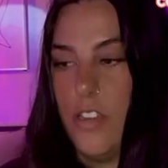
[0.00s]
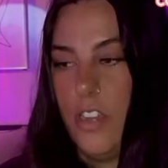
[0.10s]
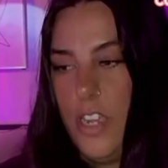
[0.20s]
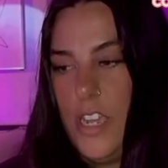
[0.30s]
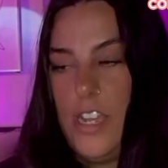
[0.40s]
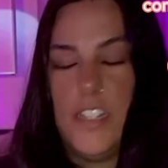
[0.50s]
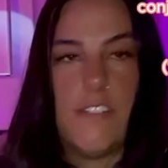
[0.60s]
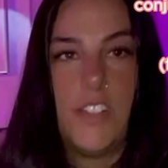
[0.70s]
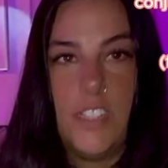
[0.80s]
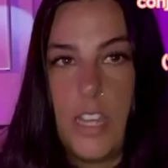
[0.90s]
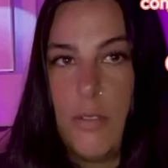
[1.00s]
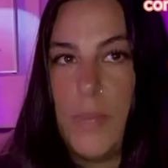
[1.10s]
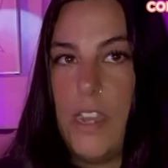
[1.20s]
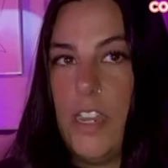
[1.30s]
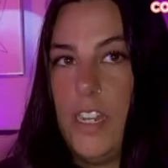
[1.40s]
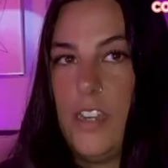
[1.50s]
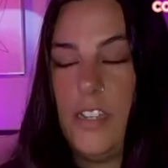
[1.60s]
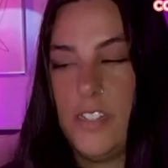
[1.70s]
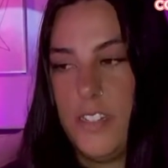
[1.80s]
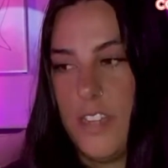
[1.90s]
So definitely they were married,
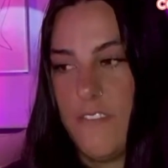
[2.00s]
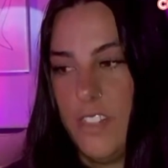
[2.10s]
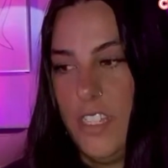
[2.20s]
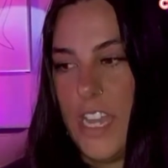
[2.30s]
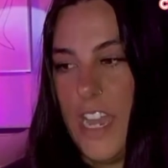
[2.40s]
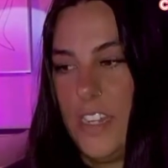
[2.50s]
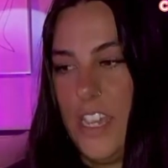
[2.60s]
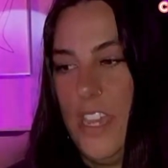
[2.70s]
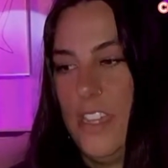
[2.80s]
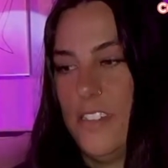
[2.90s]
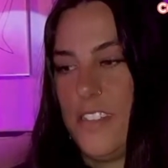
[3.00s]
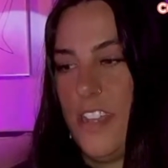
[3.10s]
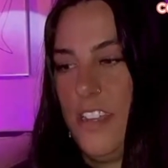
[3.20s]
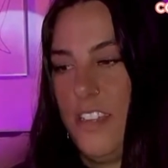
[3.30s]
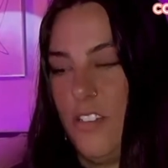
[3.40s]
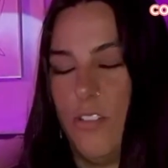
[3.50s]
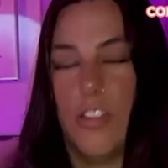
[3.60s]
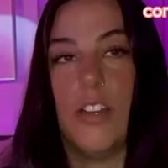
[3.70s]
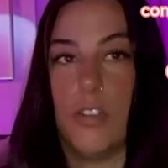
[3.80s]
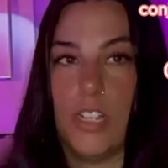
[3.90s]
definitely they had kids,
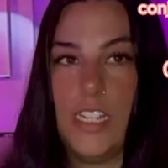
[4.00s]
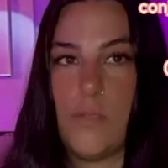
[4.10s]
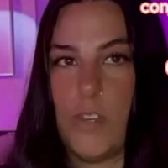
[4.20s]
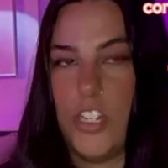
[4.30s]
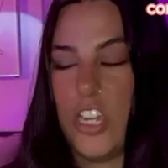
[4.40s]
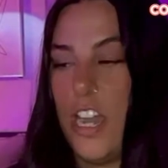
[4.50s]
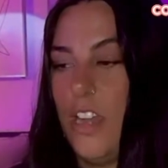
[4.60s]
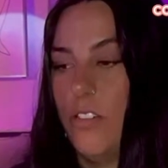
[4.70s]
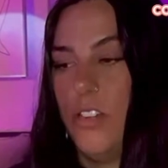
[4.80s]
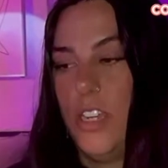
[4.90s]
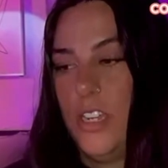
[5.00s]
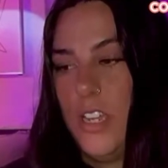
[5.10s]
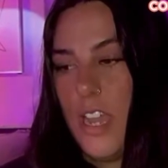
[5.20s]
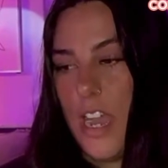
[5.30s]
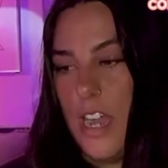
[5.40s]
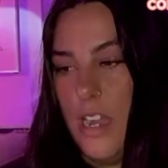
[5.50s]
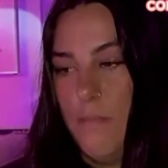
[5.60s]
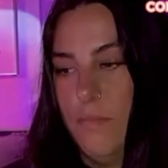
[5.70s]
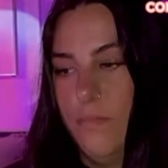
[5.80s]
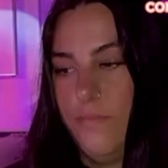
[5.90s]
or at least one child,
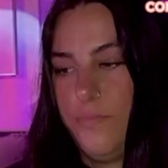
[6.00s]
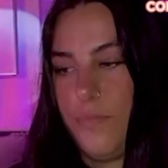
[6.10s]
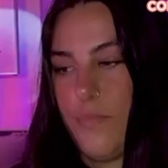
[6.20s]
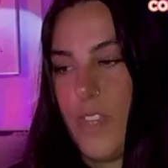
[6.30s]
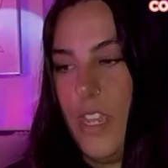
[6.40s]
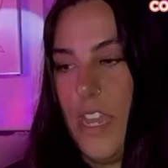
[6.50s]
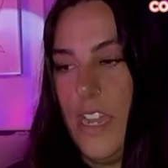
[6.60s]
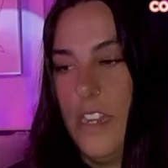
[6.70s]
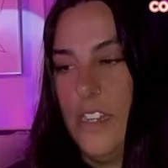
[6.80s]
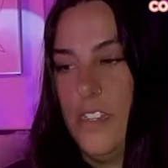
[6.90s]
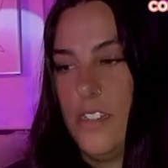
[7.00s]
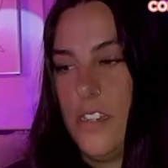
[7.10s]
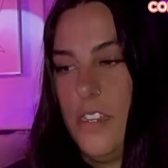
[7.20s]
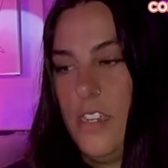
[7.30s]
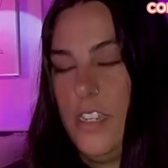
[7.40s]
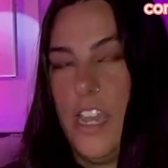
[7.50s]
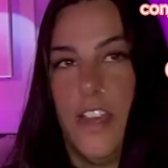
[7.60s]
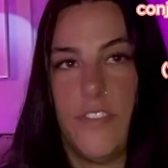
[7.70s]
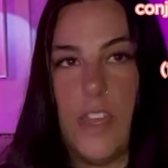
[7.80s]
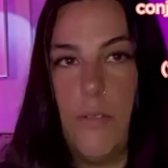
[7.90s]
and
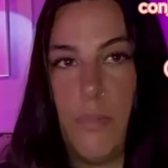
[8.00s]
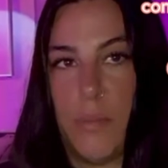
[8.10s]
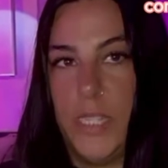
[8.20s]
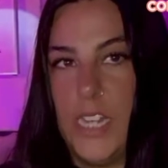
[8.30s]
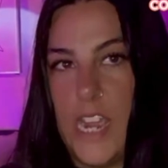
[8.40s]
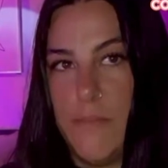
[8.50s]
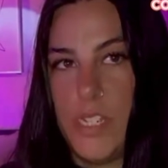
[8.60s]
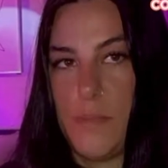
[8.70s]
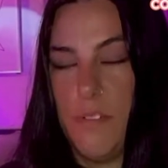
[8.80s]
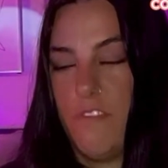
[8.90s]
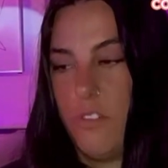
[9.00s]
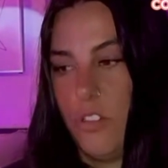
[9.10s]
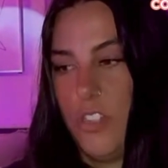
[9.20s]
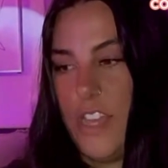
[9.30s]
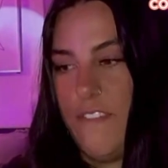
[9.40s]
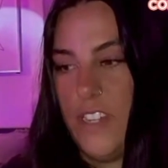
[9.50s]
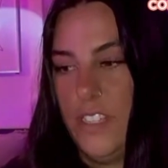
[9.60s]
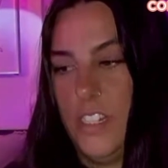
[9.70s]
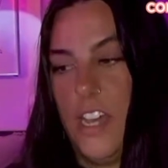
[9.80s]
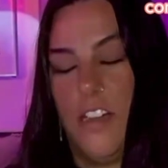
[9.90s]
yeah, they were probably neighbors before they
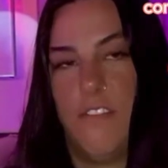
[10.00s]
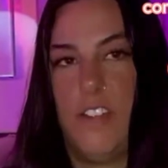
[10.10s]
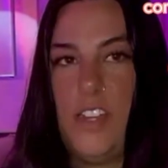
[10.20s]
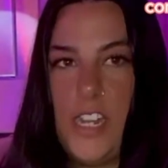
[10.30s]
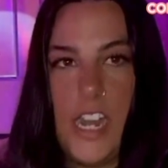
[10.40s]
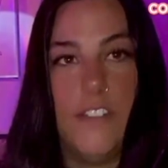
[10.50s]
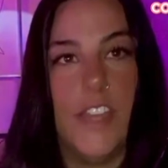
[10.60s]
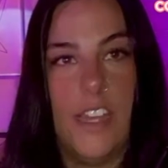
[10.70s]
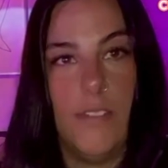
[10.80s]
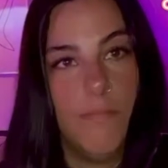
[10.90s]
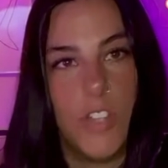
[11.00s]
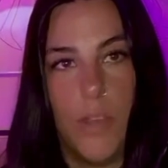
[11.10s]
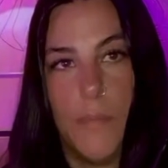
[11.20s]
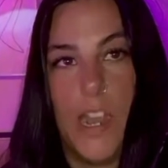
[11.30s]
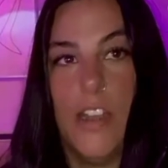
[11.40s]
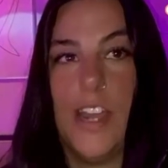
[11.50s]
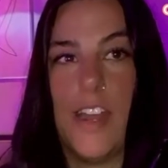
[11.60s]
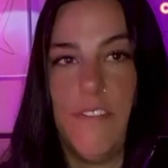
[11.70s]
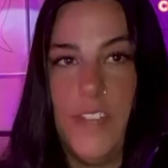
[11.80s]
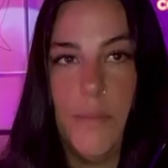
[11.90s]
fell in love, and then got
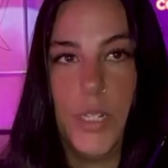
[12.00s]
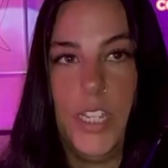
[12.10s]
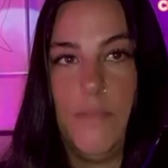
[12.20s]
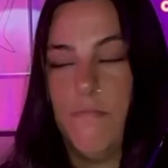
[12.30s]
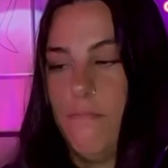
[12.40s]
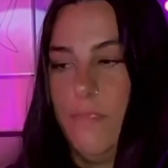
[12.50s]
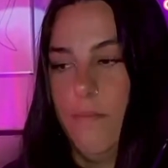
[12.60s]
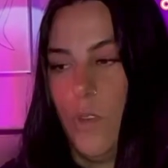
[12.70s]
married, had a family,